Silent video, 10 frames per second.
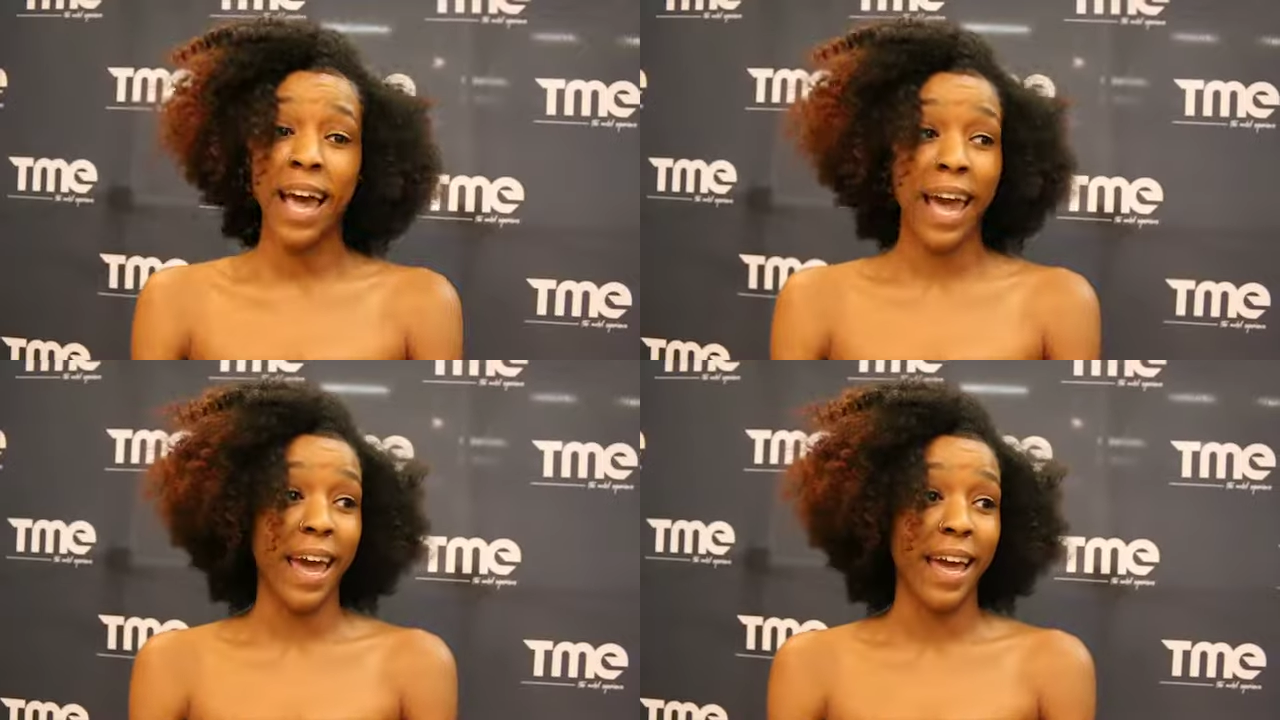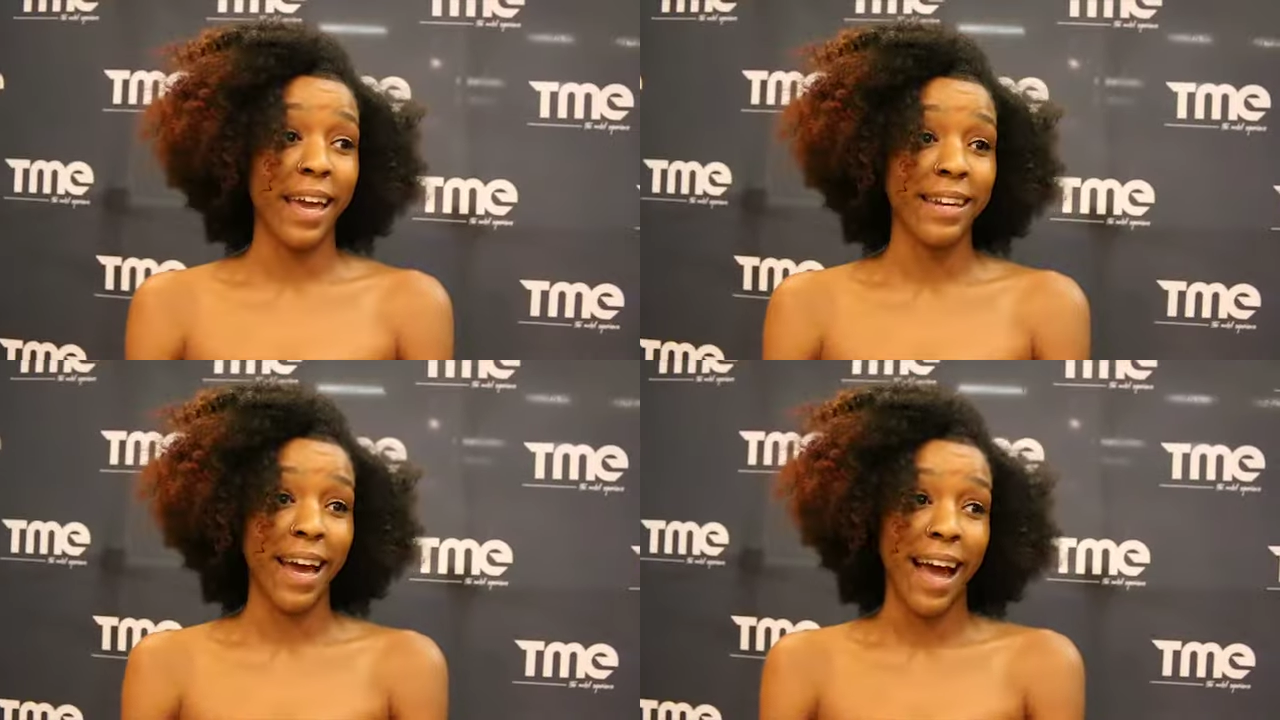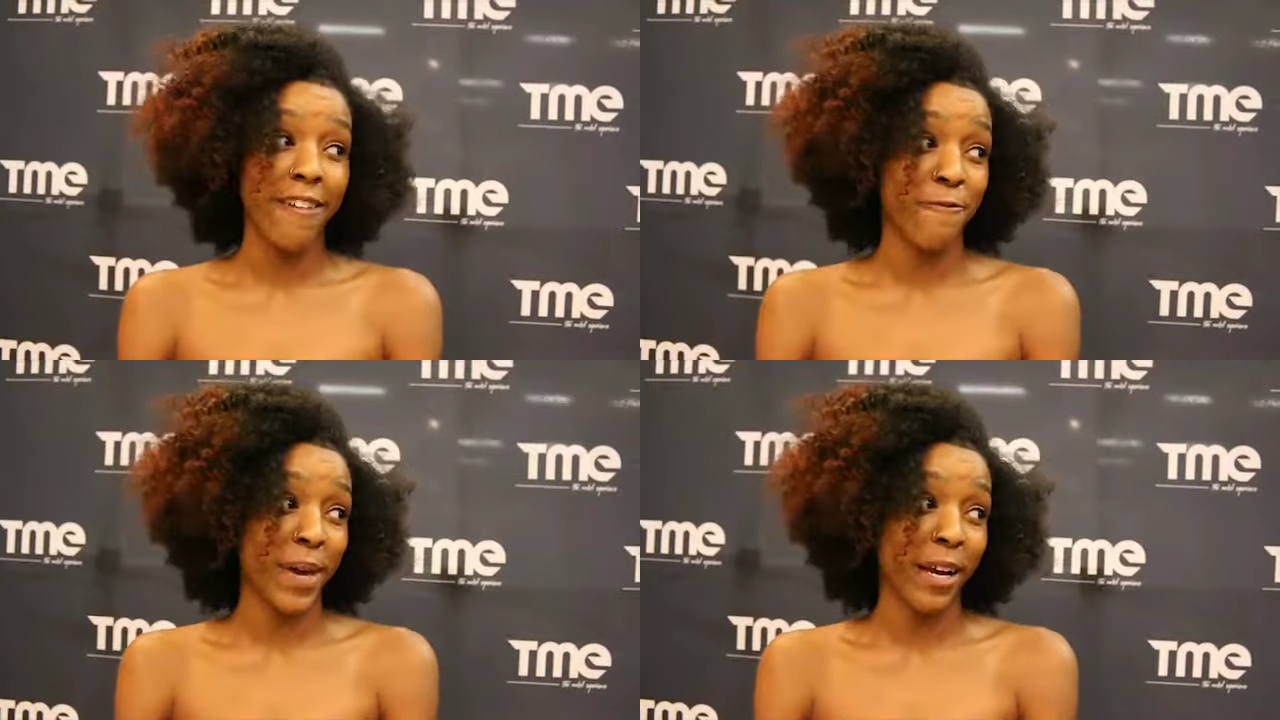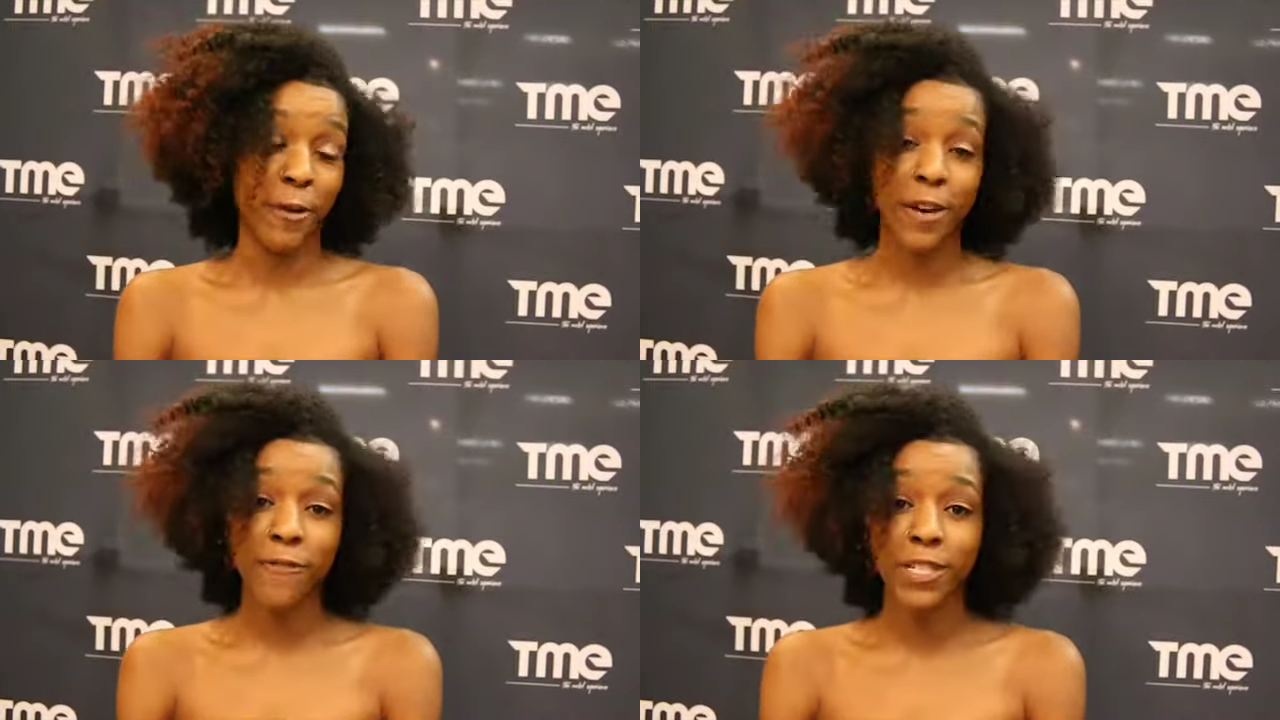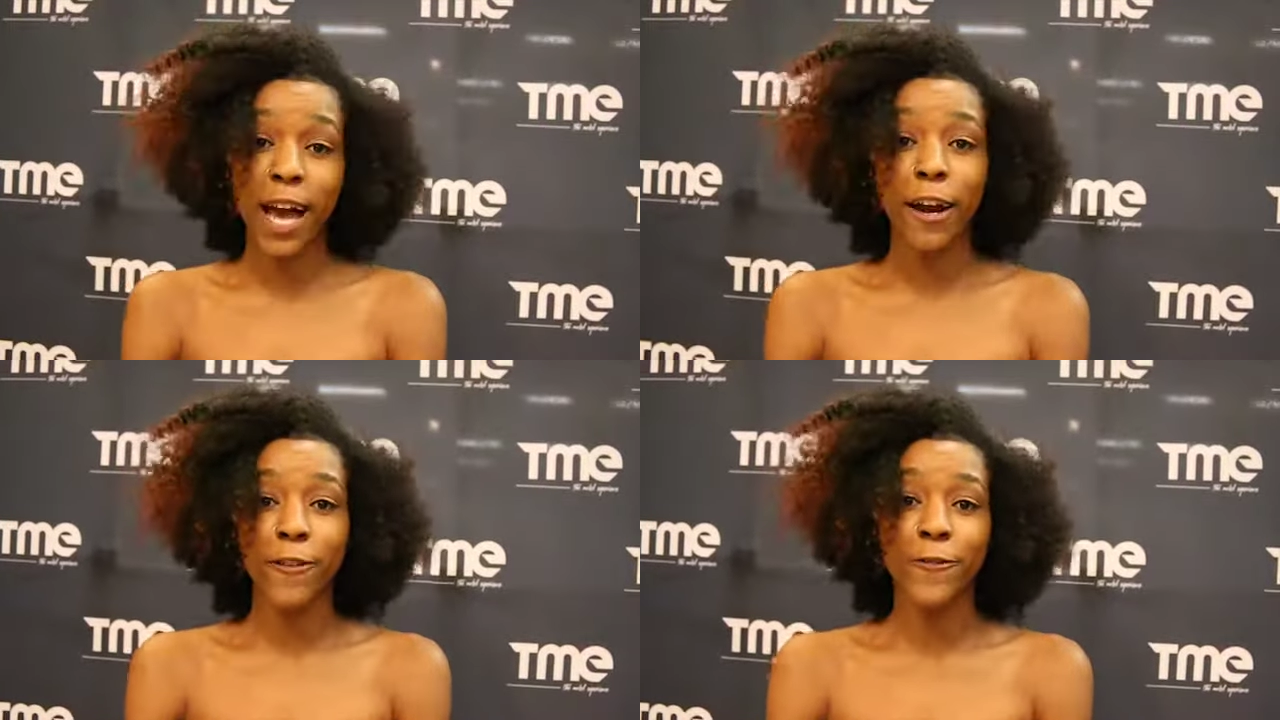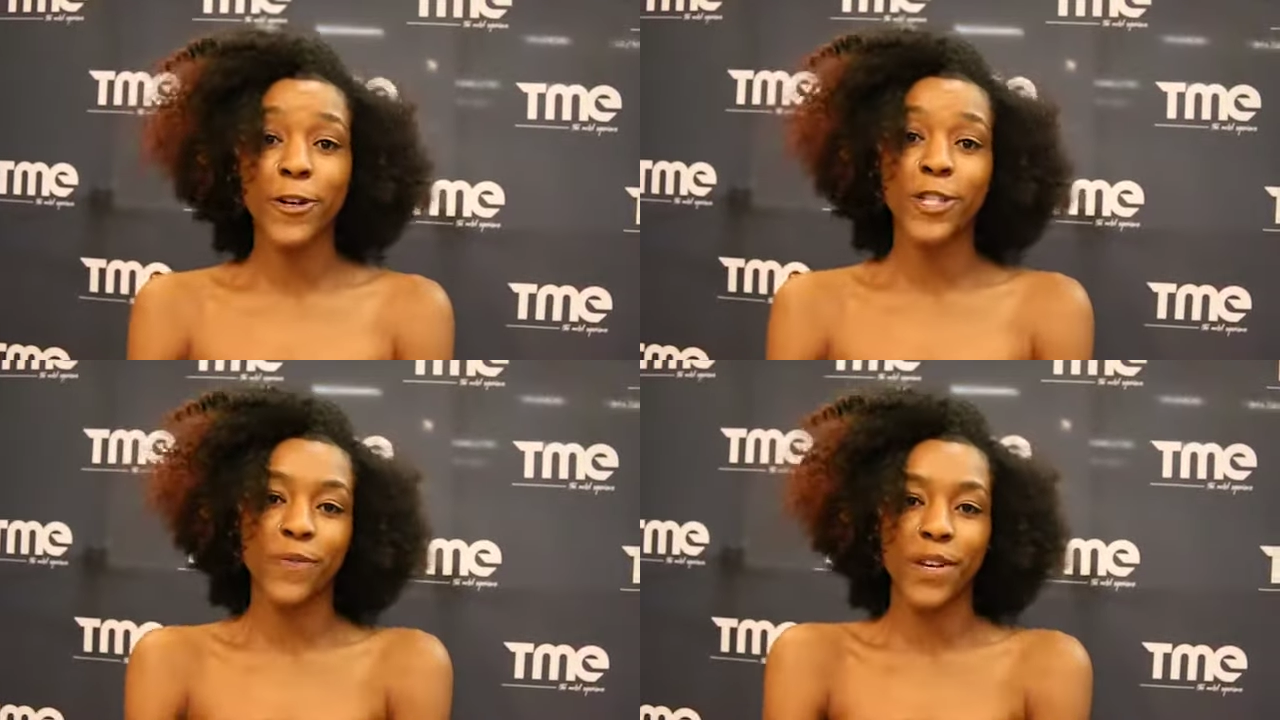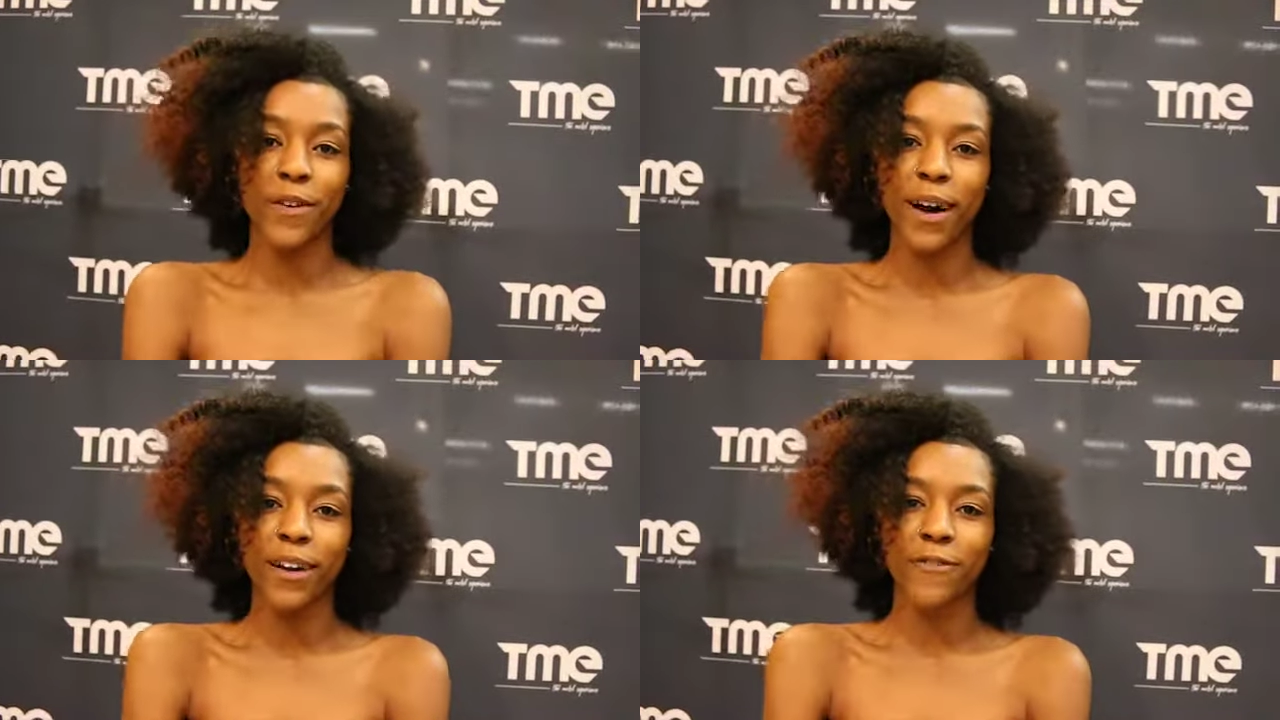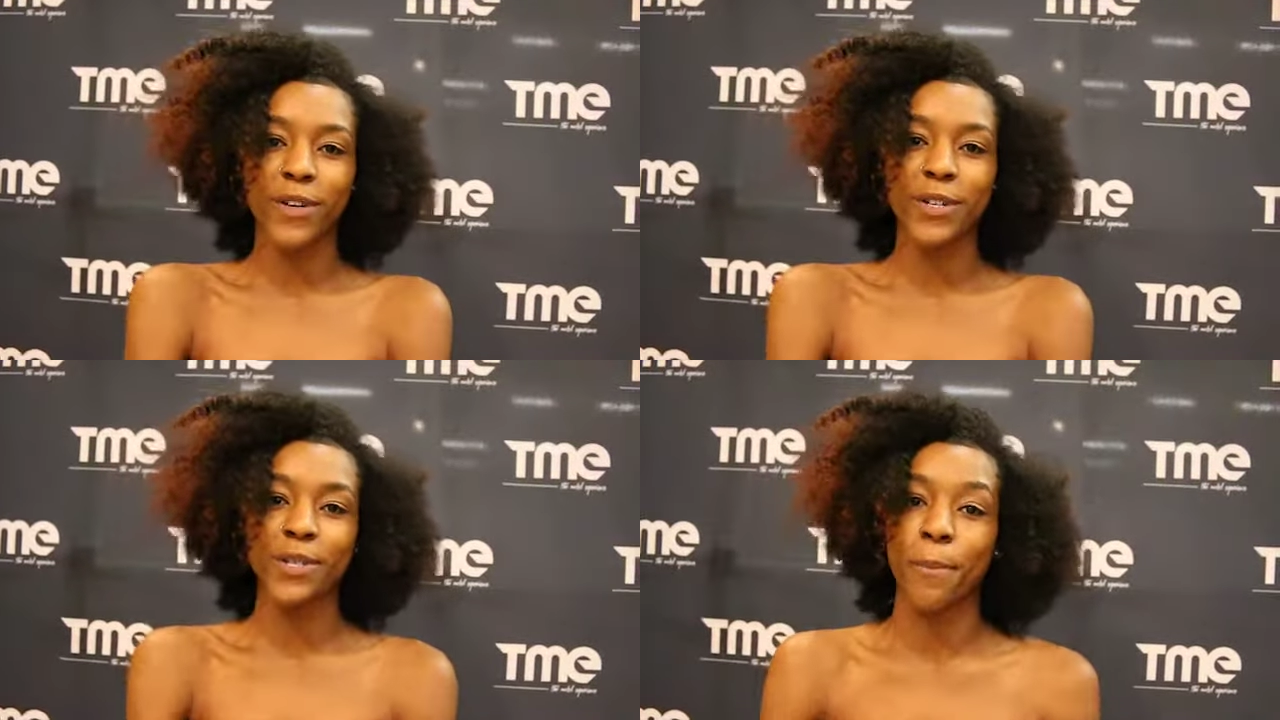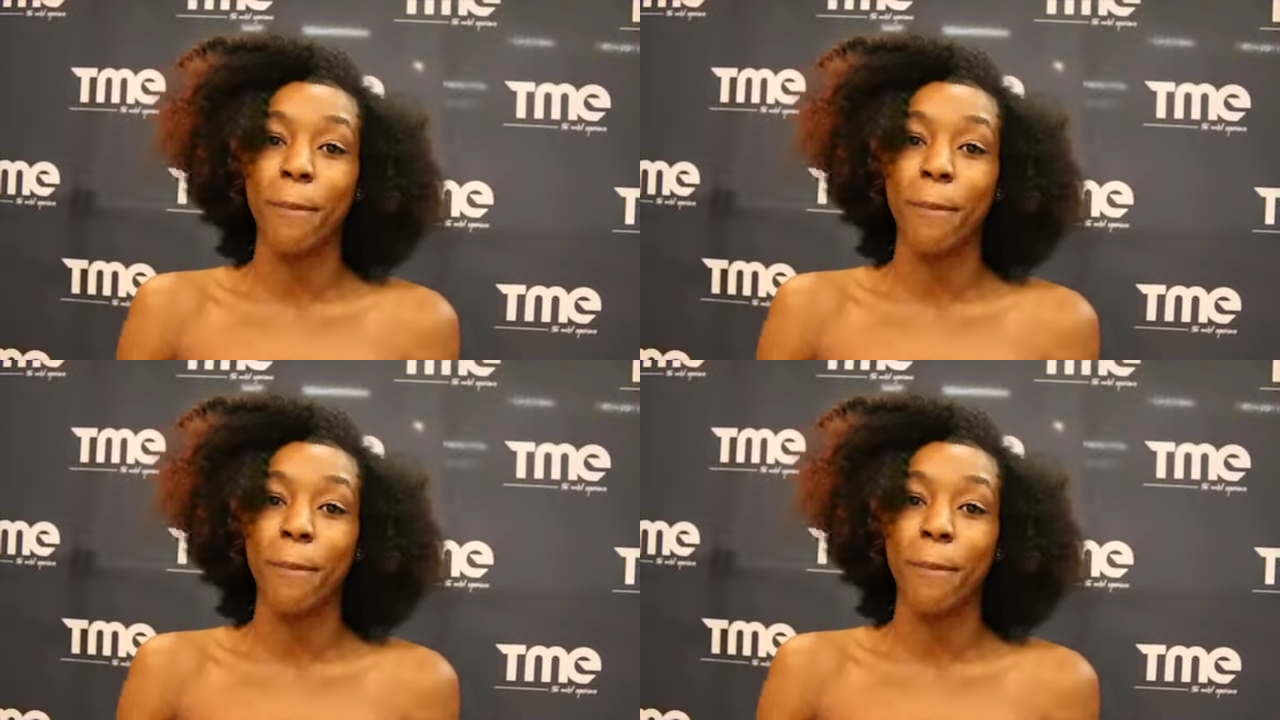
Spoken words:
and I've met great photographers, videographers,